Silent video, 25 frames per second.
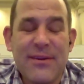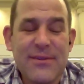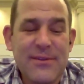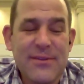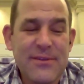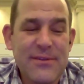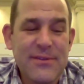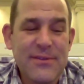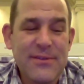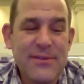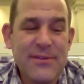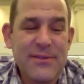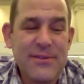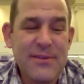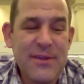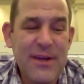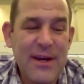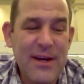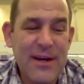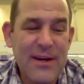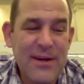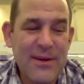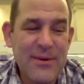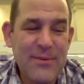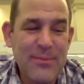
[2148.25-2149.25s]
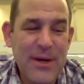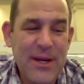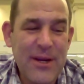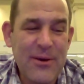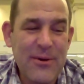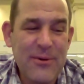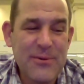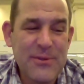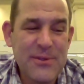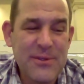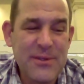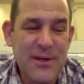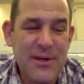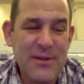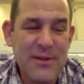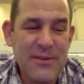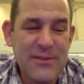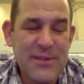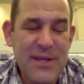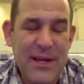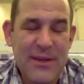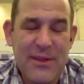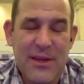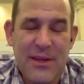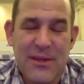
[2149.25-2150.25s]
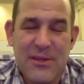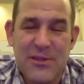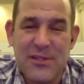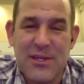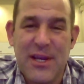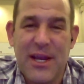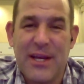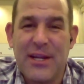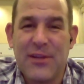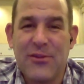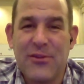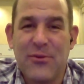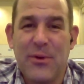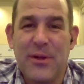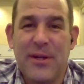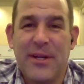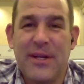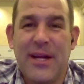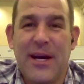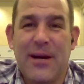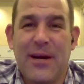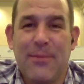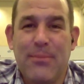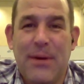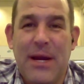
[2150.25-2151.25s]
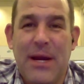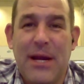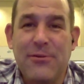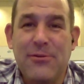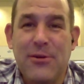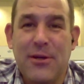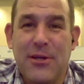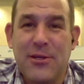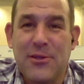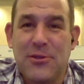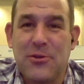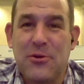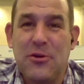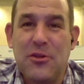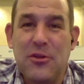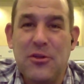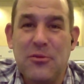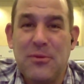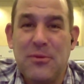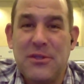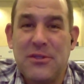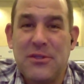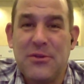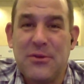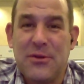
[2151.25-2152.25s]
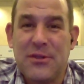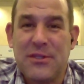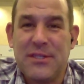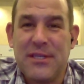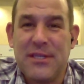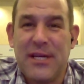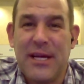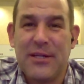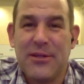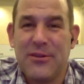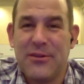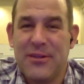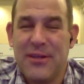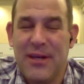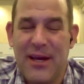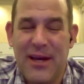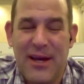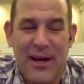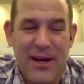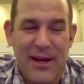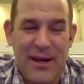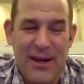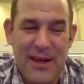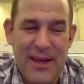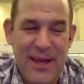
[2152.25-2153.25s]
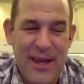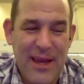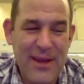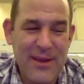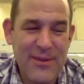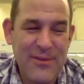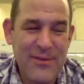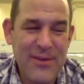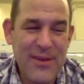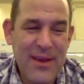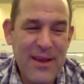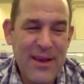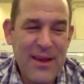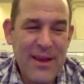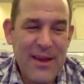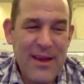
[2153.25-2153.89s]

because uh, my co-host on TekThing, Shannon, tweeted out, "Patrick is going to be so excited." Uh, and